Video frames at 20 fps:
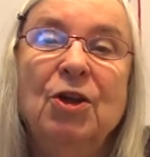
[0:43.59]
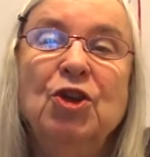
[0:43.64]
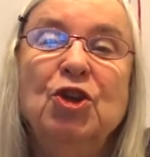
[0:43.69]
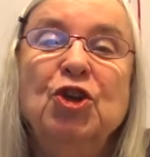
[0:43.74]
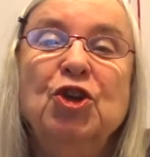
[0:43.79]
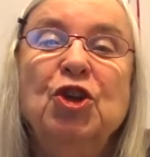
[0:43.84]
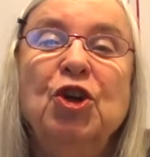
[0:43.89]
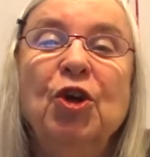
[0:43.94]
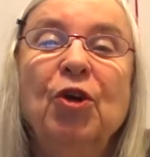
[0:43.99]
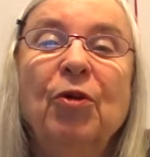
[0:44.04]

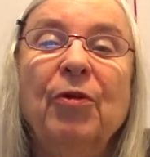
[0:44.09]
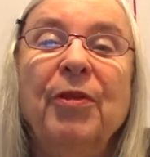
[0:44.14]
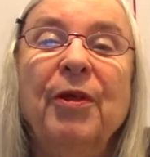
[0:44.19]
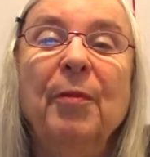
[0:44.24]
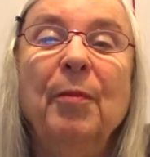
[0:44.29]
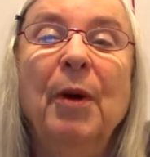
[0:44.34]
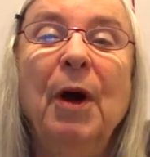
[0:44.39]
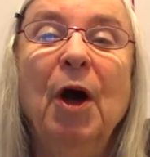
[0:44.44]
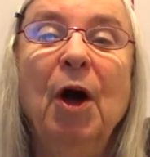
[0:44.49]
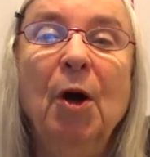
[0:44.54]
cheer
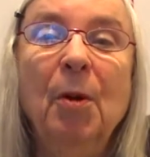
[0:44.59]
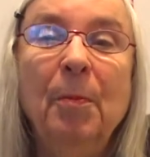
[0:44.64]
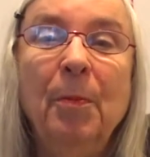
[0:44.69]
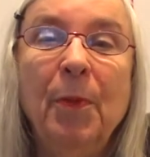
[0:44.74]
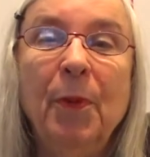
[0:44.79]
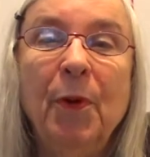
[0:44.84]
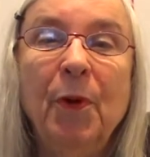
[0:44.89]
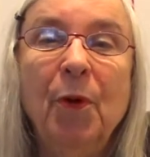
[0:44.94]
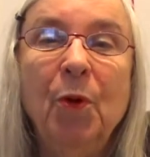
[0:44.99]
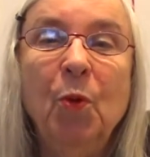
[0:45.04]
them up
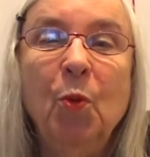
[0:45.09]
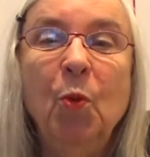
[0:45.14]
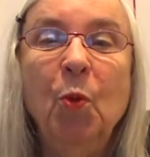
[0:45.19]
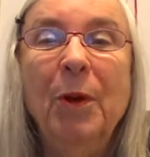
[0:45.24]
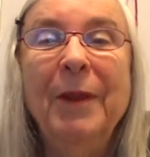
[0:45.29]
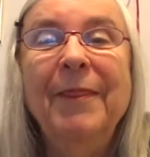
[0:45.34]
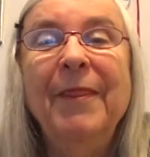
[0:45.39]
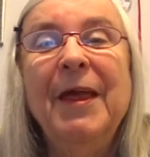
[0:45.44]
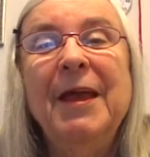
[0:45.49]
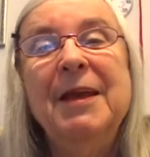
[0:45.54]

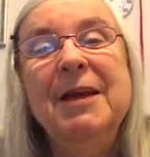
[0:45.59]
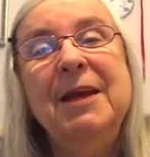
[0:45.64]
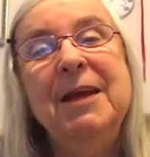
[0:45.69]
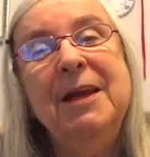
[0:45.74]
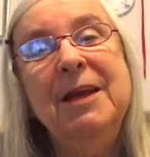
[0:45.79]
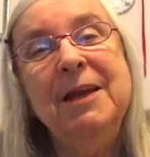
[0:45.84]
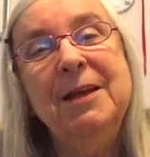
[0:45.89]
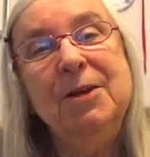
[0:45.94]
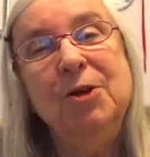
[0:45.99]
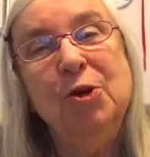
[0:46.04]
when they
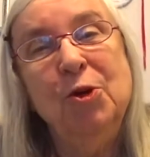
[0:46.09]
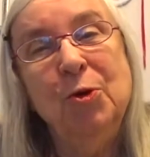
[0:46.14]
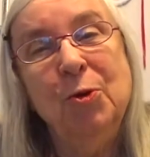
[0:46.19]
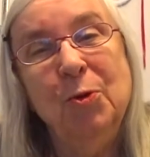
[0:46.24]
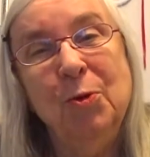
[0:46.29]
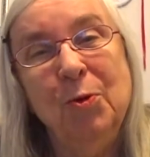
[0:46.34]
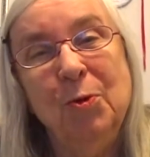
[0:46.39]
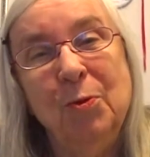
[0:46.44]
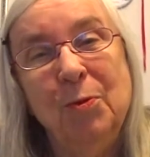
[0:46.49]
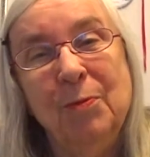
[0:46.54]
need
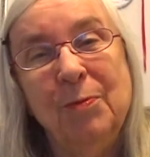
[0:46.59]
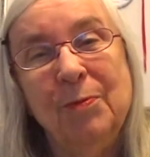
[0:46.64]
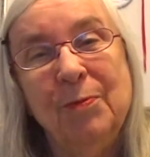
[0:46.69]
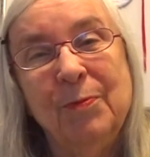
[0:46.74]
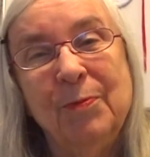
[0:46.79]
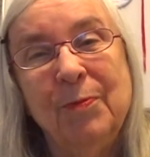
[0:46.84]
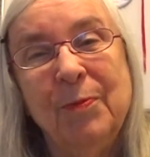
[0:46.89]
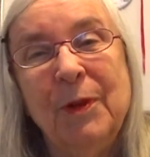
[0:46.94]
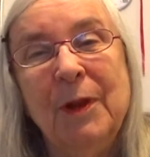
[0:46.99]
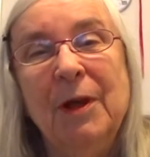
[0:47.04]
you,
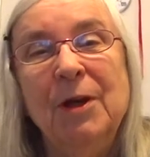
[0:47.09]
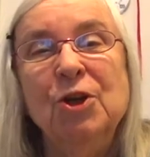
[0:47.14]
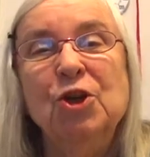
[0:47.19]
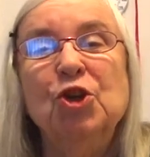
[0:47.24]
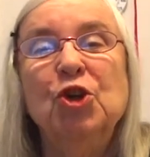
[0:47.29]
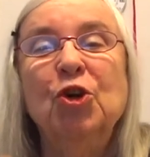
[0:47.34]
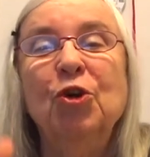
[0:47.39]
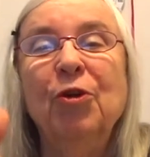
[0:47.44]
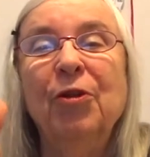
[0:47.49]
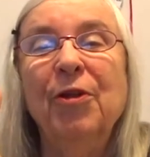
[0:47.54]

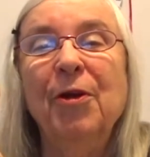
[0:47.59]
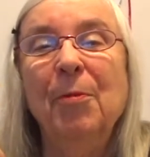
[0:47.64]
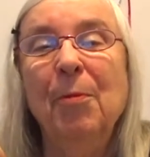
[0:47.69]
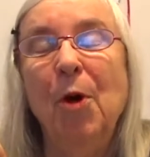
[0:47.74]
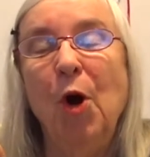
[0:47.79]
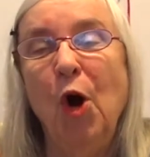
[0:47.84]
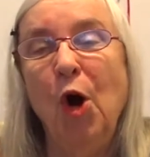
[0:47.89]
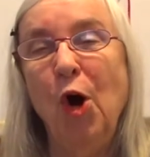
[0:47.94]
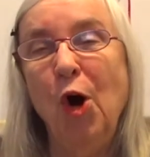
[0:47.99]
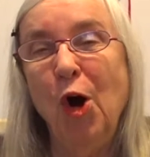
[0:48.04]
cheer them
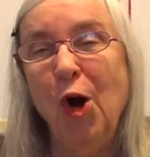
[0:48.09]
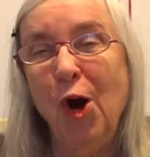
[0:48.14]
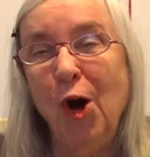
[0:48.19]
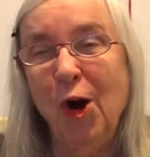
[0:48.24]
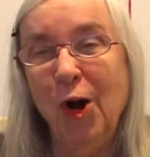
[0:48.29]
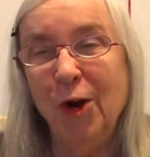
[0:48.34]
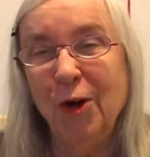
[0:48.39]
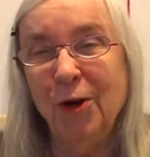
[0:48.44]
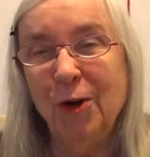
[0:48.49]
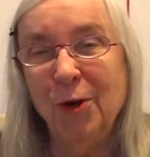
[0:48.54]

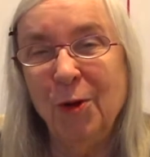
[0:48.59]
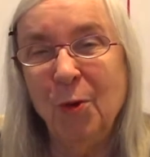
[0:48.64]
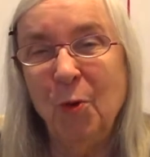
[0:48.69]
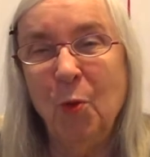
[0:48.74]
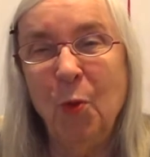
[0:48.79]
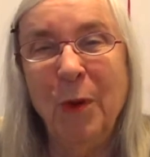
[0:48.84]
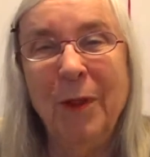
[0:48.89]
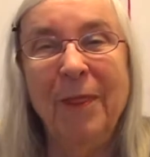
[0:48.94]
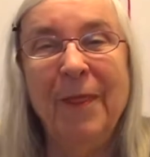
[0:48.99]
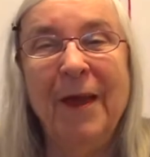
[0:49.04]
on
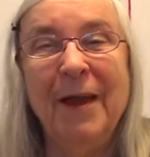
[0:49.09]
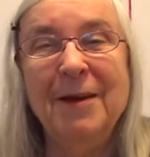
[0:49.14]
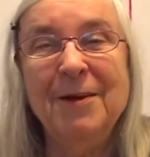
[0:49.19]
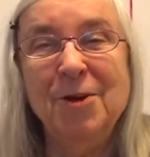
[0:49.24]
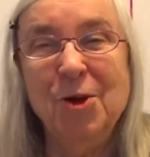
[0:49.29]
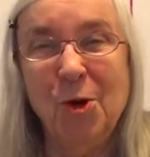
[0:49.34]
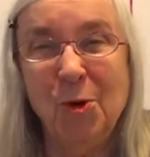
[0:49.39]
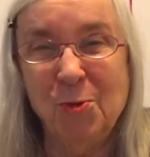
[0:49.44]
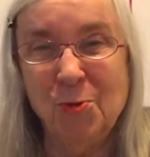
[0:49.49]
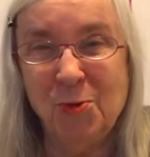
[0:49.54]
when they
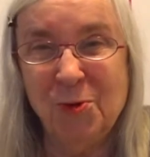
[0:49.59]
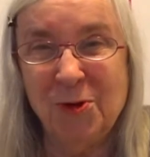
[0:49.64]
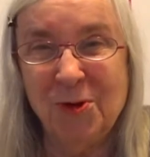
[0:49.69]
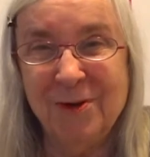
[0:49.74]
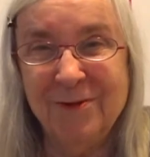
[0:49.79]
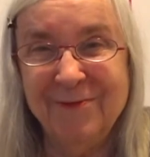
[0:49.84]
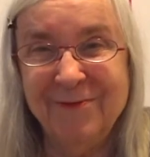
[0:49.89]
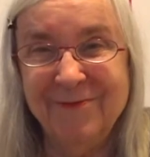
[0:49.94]
don't.